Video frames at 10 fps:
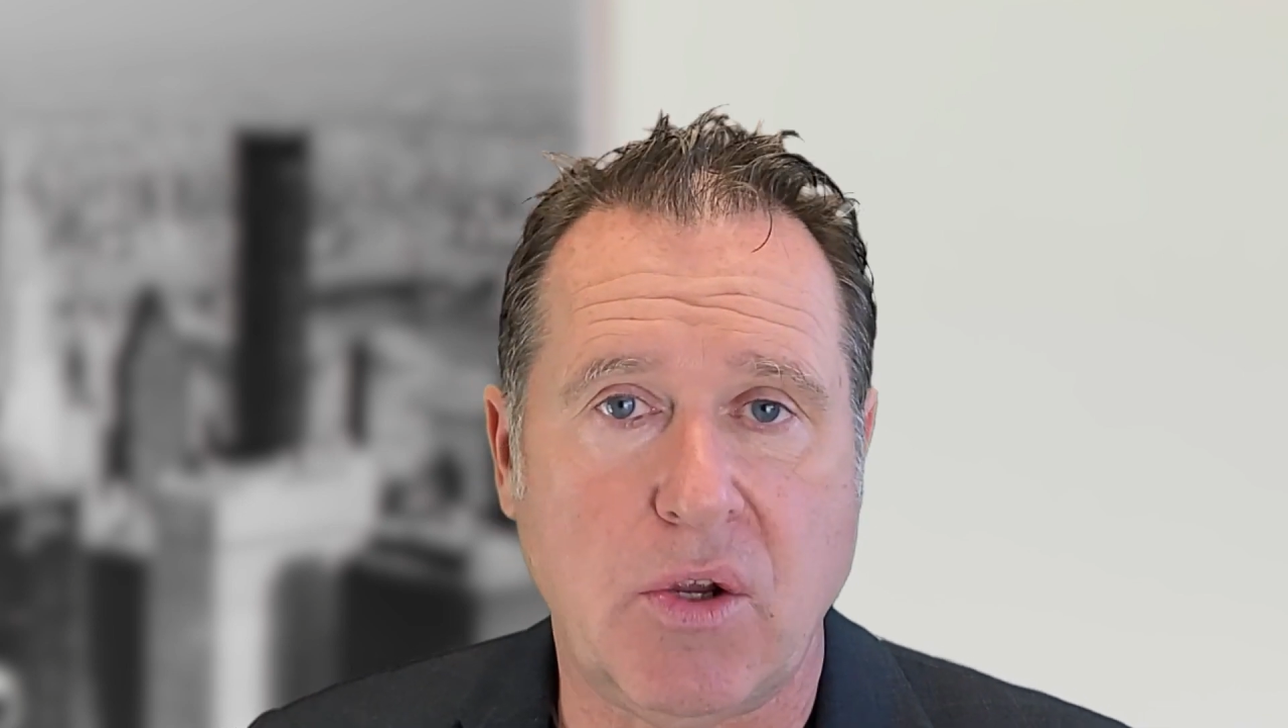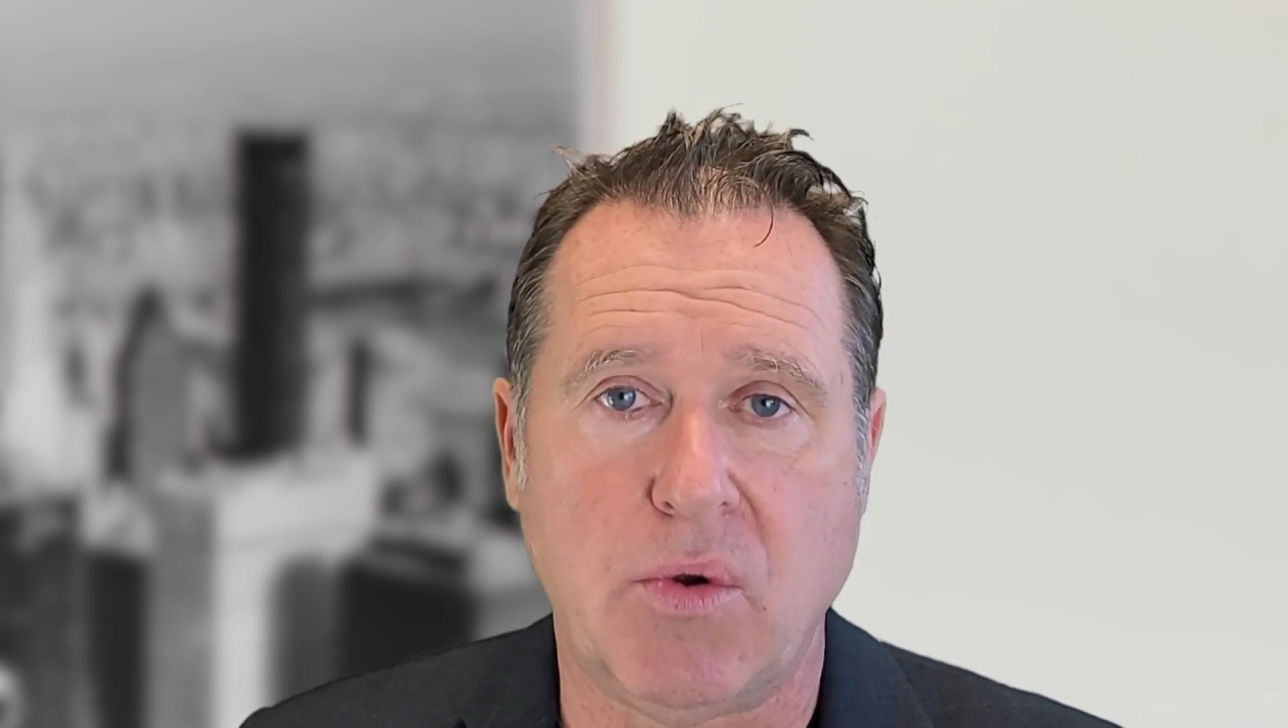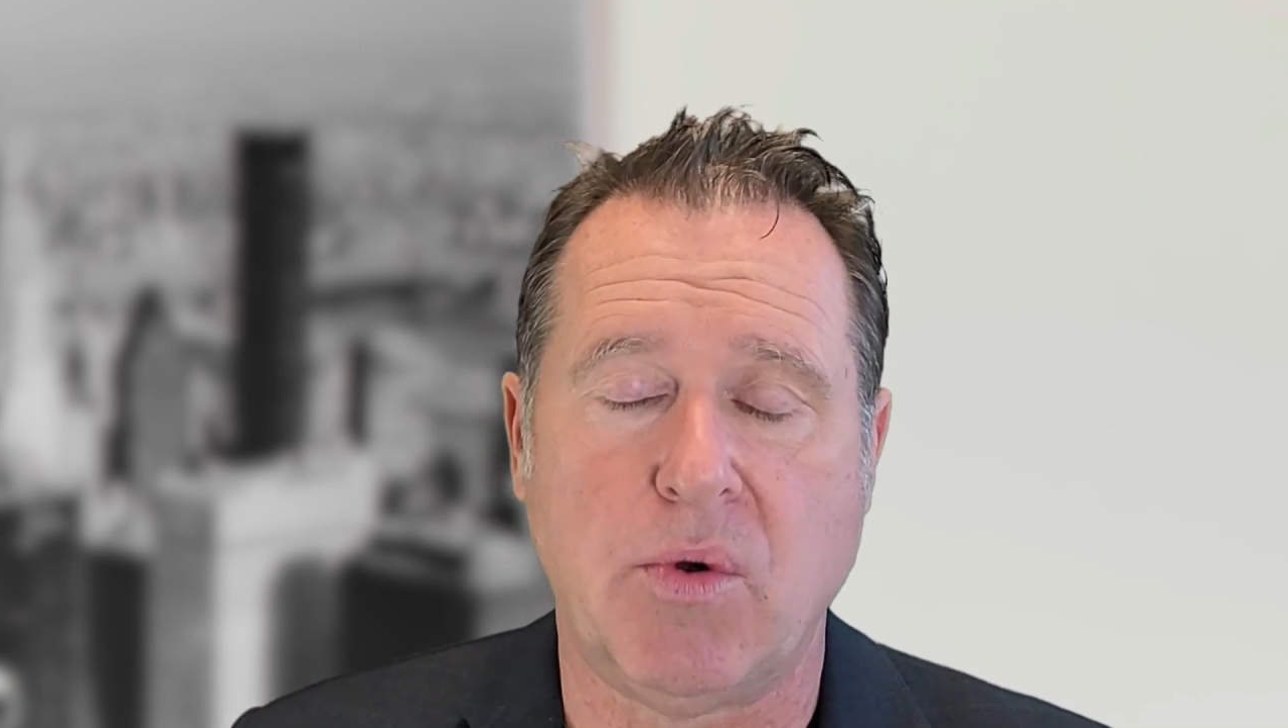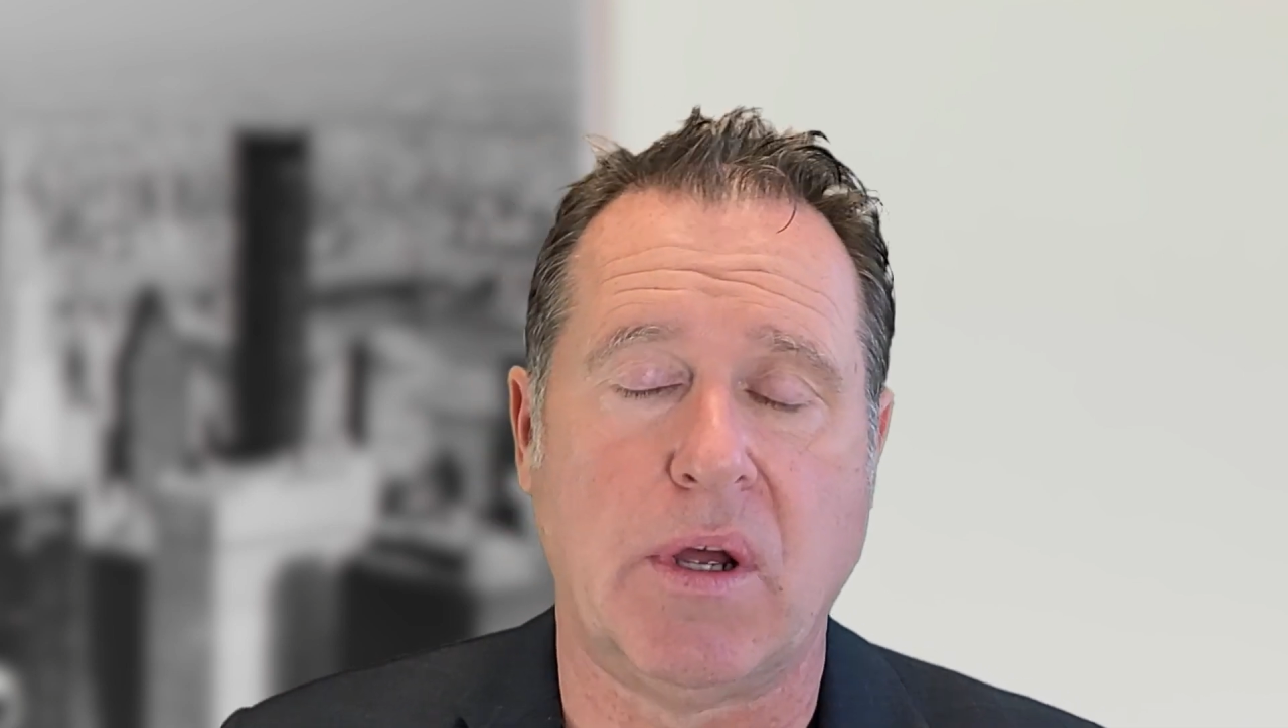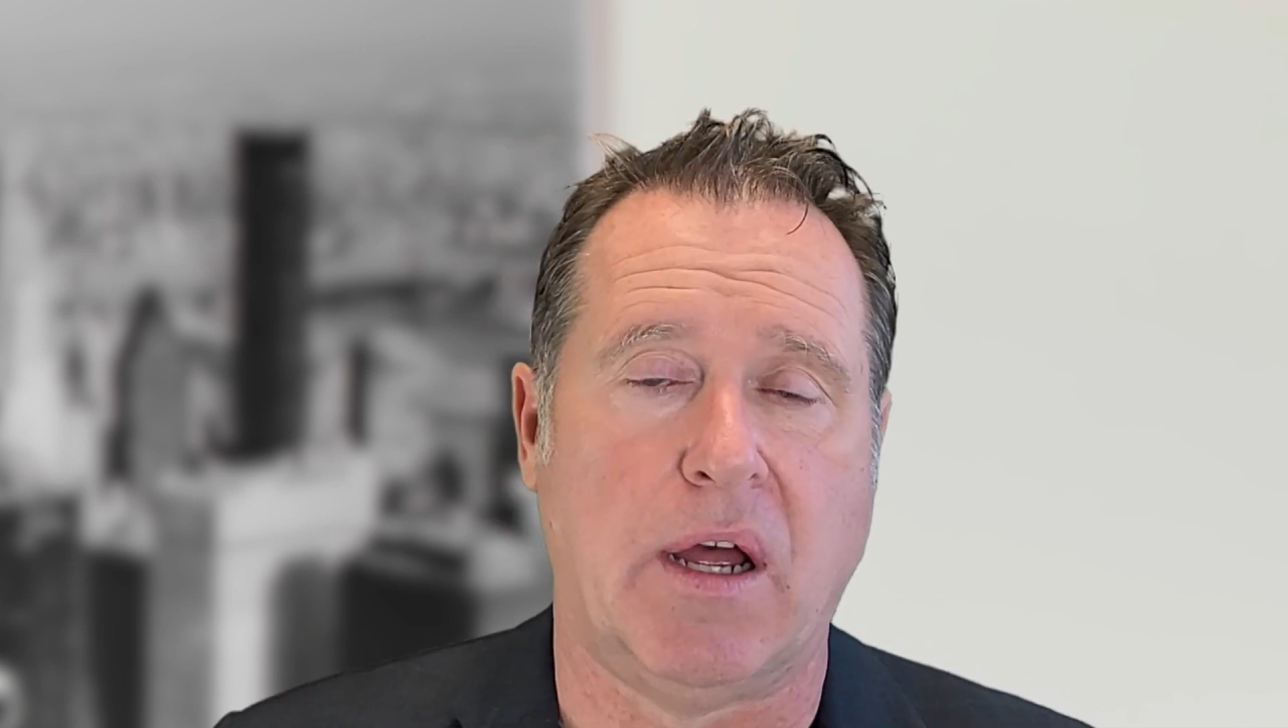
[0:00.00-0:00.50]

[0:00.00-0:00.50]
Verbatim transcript: you